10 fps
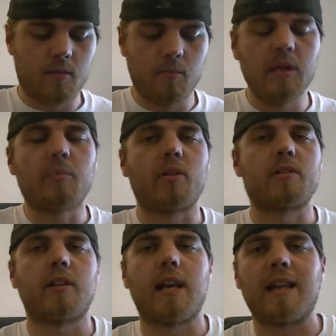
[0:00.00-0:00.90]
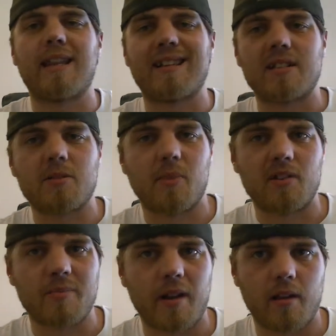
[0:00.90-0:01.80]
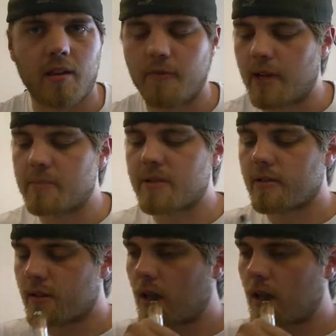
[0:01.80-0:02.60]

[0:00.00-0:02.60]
Me personally, I think it smells better than it vapes.